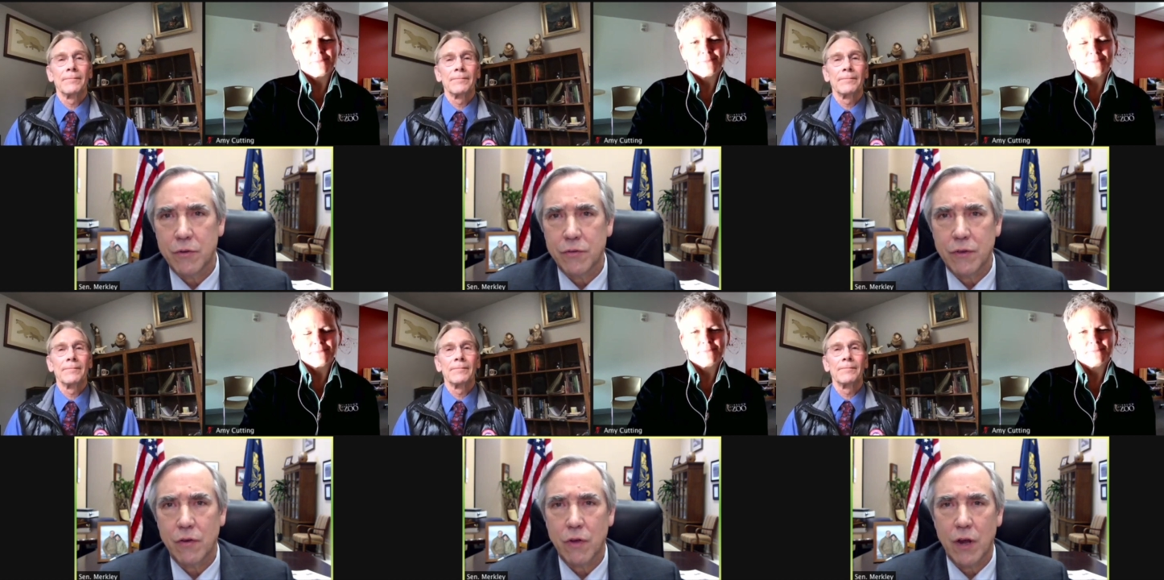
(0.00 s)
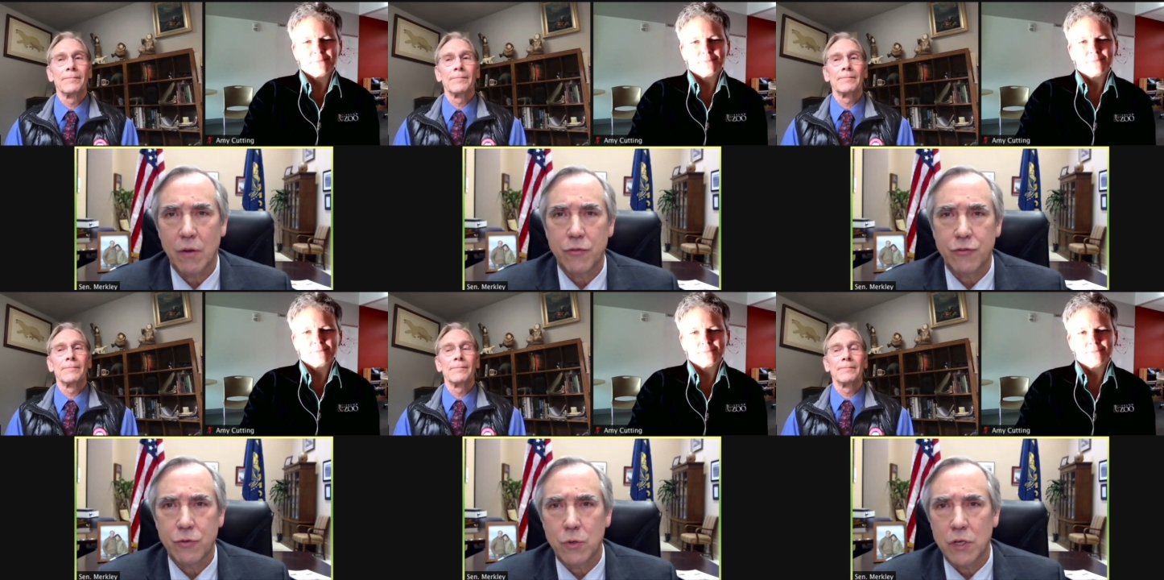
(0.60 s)
Speaker 1: This incredible
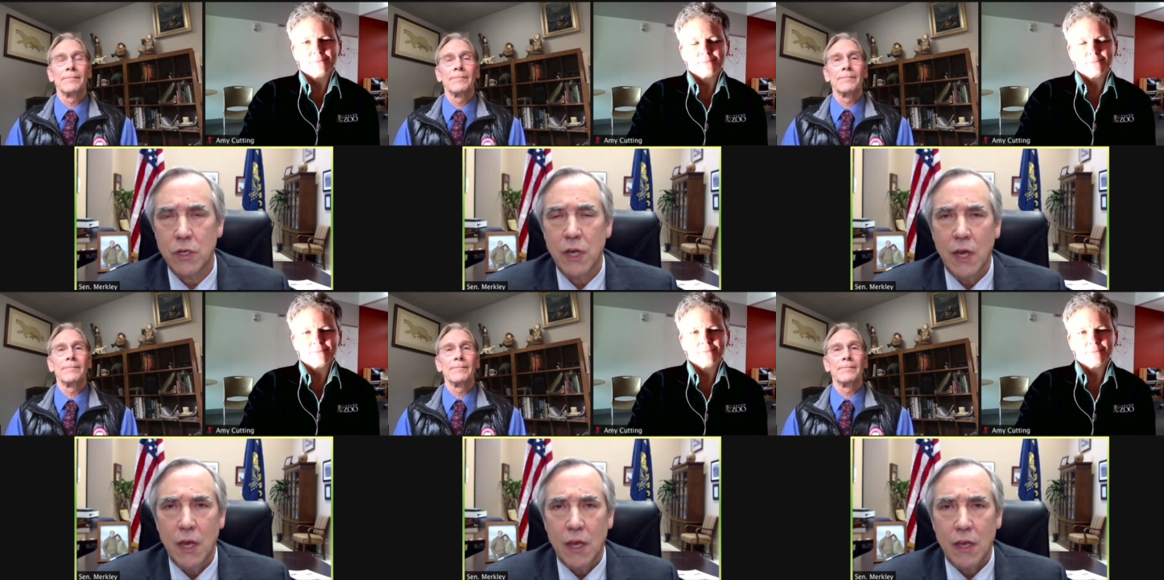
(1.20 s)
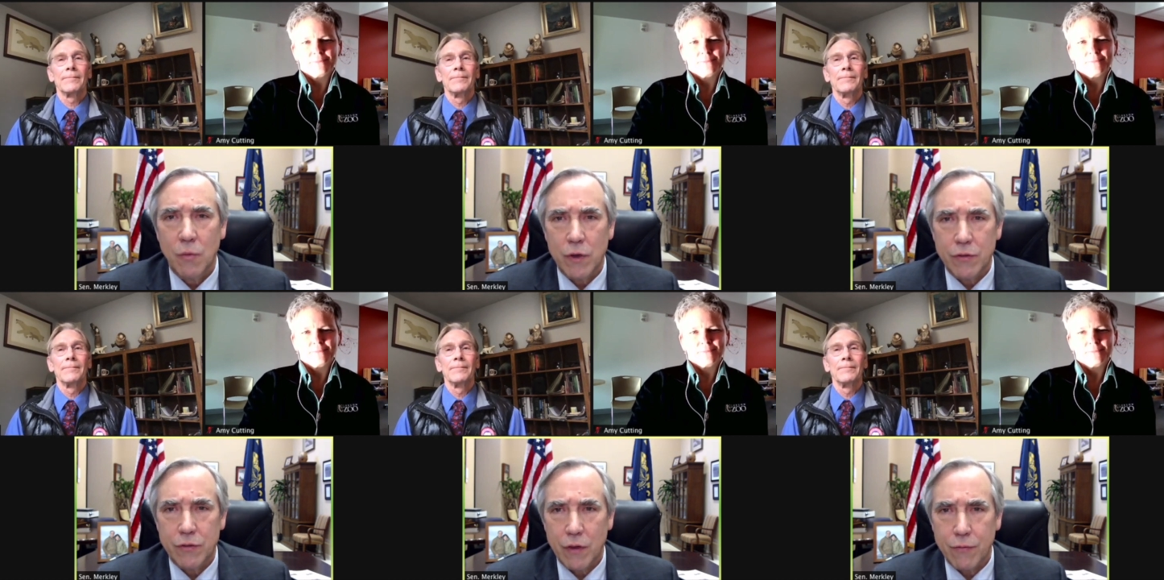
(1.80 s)
jewel. It
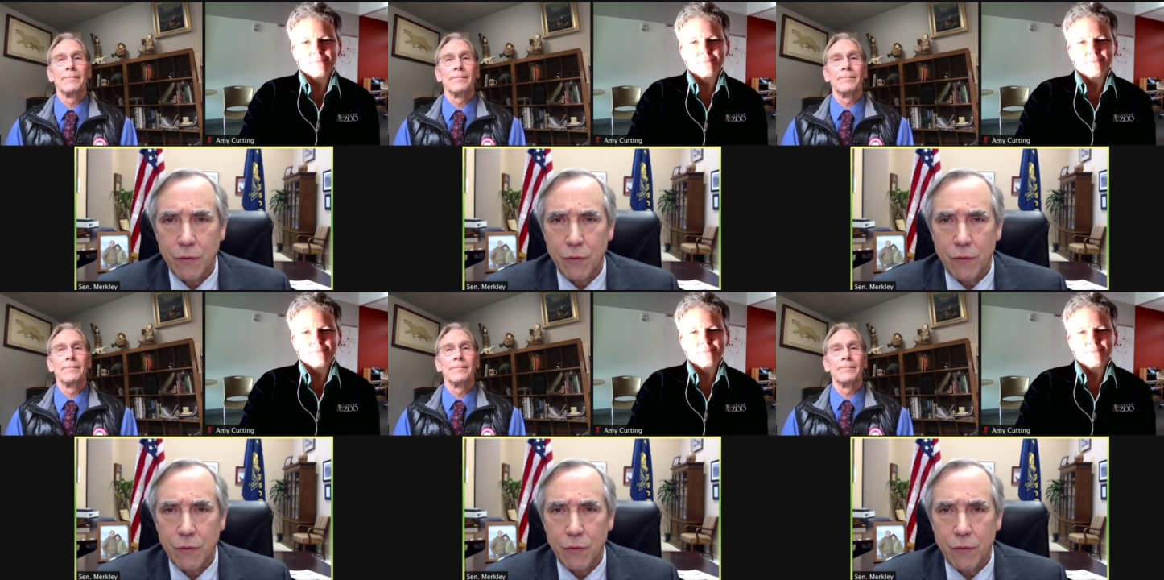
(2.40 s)
was uh,